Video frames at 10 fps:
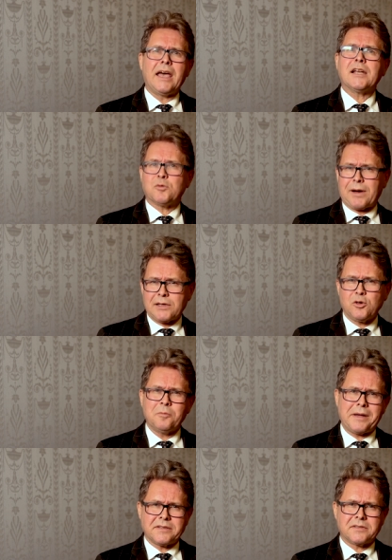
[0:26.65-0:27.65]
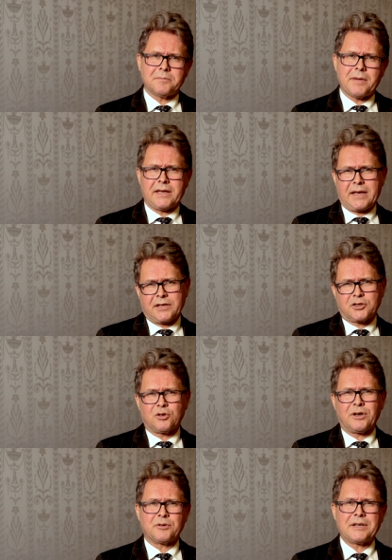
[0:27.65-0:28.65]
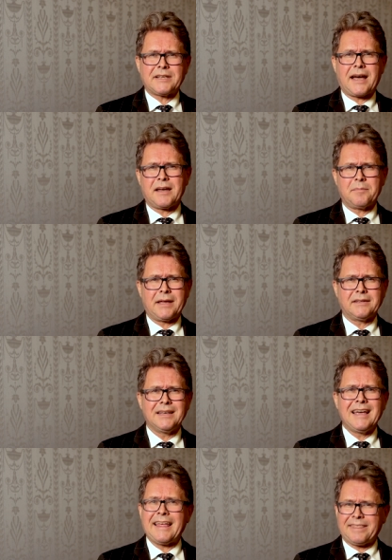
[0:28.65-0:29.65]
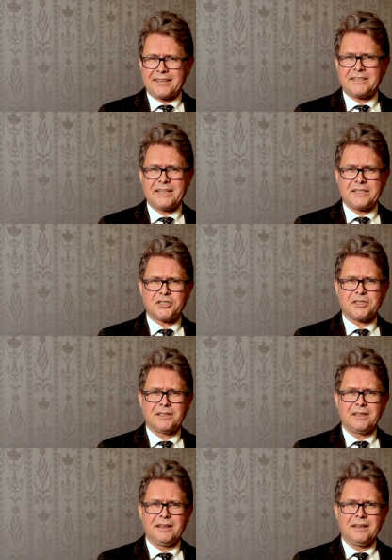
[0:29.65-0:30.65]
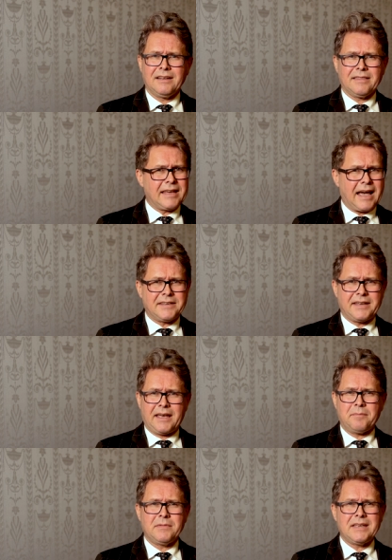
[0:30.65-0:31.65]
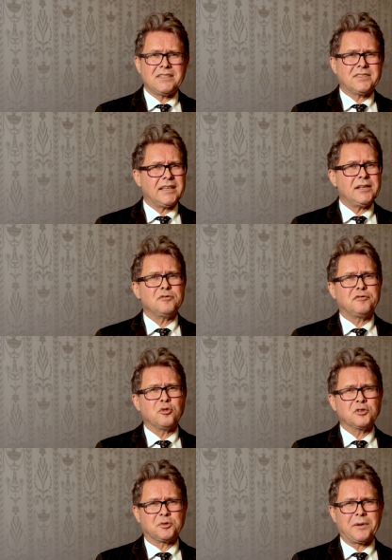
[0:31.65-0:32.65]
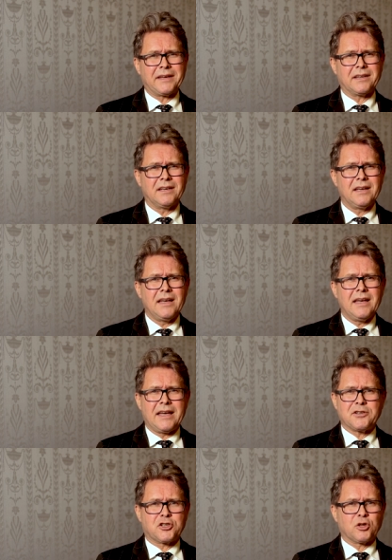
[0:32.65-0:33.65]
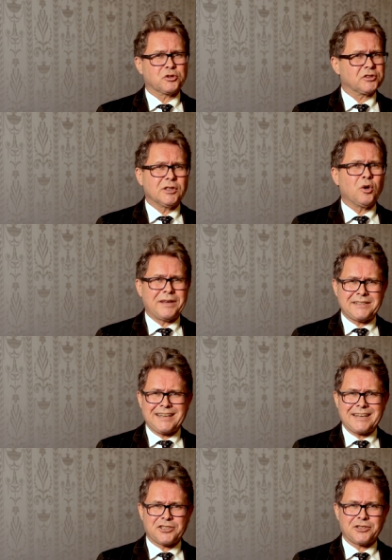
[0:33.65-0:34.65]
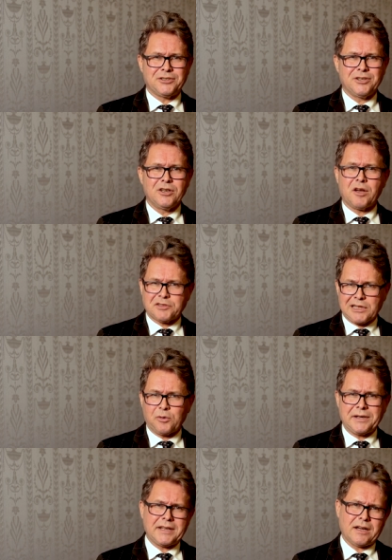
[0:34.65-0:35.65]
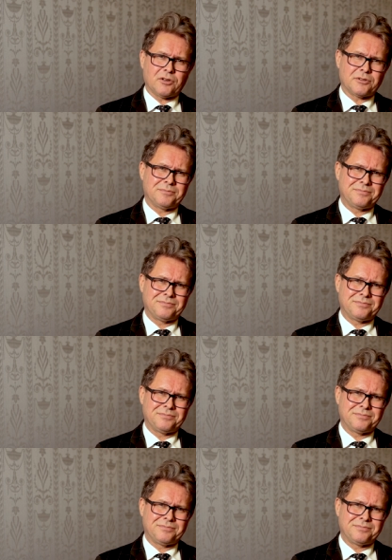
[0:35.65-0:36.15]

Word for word: And while humans may enjoy retirement at that age, the IDM is still in full swing and shows no intention of slowing down.